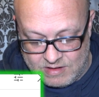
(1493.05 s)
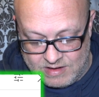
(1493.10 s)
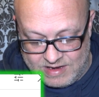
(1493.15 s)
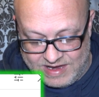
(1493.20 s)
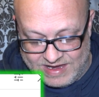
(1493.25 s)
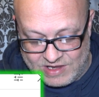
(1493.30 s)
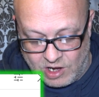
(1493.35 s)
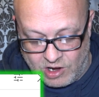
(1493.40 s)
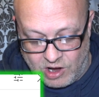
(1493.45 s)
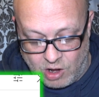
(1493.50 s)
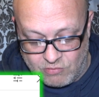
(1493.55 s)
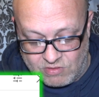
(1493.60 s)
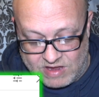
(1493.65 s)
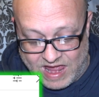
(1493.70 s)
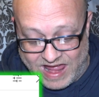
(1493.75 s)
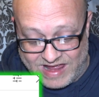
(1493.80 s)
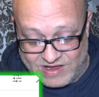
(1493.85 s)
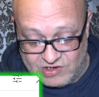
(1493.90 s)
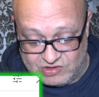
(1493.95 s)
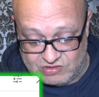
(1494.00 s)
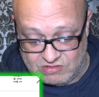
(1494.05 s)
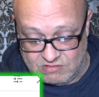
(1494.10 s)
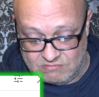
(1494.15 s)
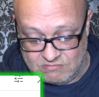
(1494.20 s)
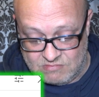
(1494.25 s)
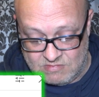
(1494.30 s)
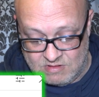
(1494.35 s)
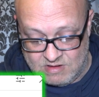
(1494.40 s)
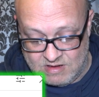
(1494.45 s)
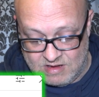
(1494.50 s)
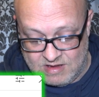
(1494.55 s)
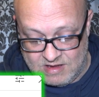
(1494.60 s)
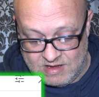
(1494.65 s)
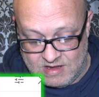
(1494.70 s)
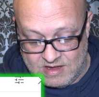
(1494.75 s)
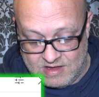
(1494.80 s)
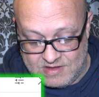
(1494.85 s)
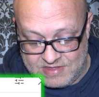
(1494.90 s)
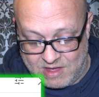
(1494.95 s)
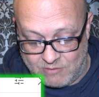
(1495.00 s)
in a location
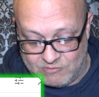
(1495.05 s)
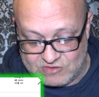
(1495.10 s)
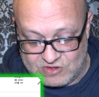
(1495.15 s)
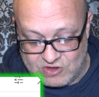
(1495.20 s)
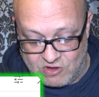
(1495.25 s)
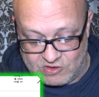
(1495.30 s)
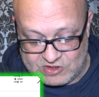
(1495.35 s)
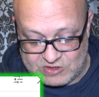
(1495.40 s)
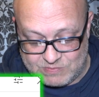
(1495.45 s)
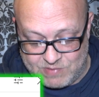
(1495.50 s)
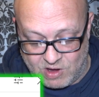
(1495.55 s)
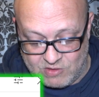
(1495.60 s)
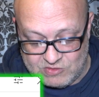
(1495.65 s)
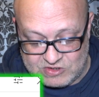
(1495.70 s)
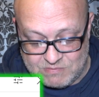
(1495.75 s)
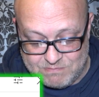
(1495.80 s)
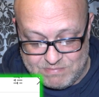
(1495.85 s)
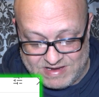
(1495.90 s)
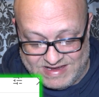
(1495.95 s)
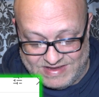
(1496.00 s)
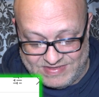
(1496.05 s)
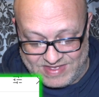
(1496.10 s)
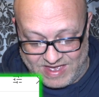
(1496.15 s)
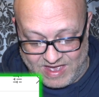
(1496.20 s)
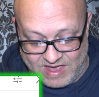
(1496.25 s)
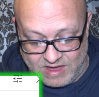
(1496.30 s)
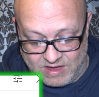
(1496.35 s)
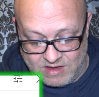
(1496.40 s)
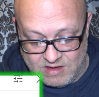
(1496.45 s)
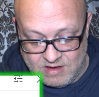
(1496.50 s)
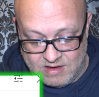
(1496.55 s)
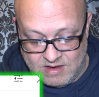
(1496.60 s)
that was not supposed to be there